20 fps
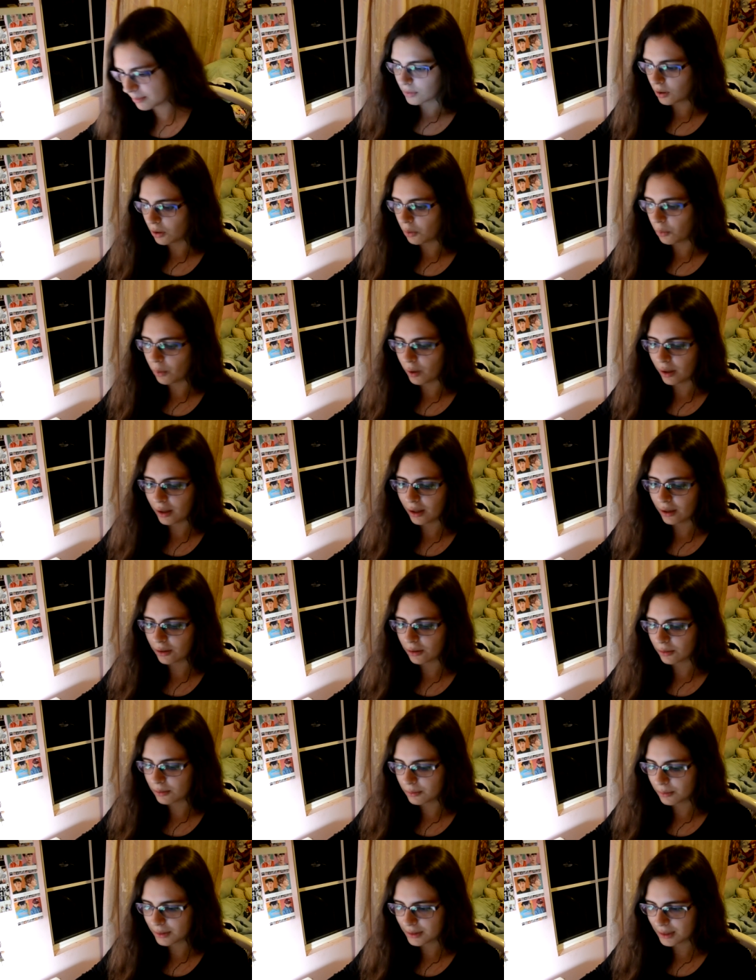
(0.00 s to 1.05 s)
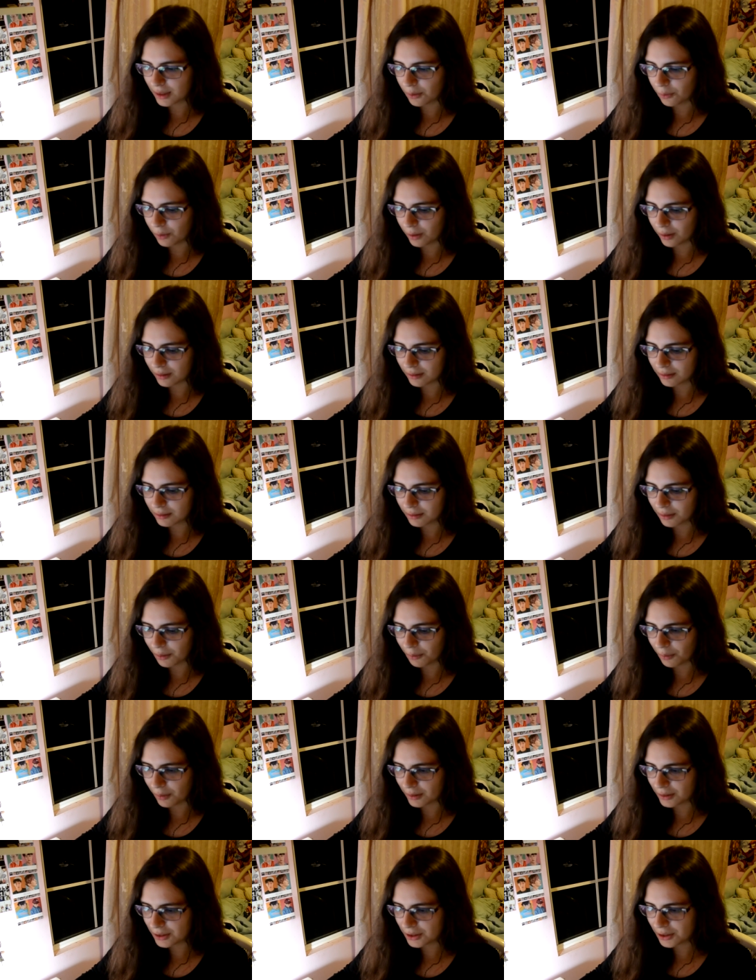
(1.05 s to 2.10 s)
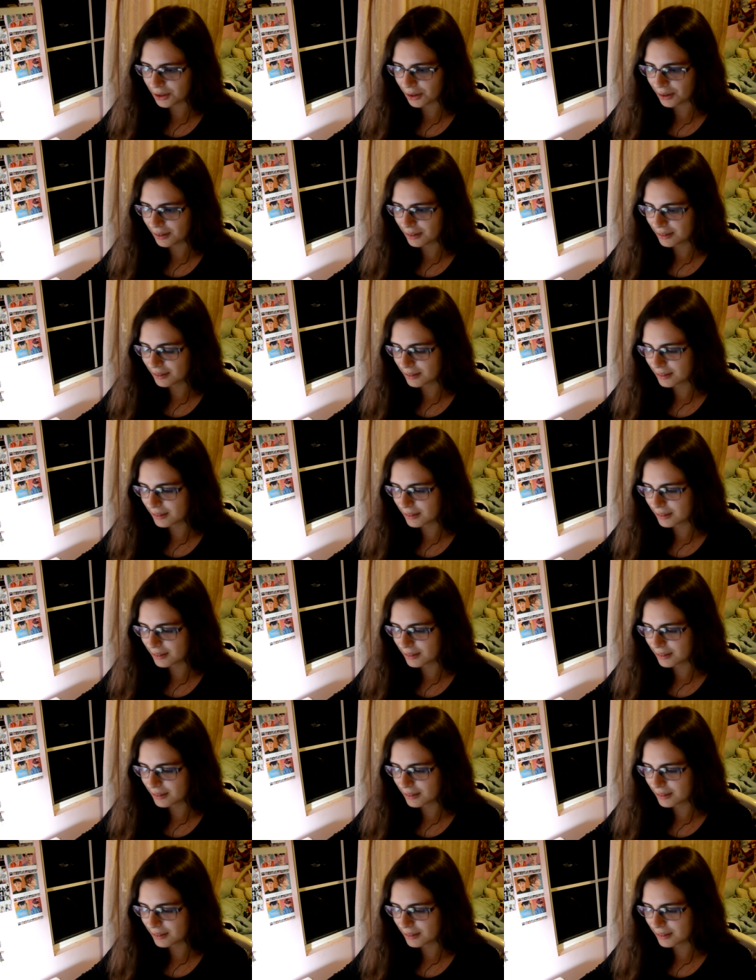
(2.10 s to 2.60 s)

Oh, wait, hang on. Where's that one? That one shot.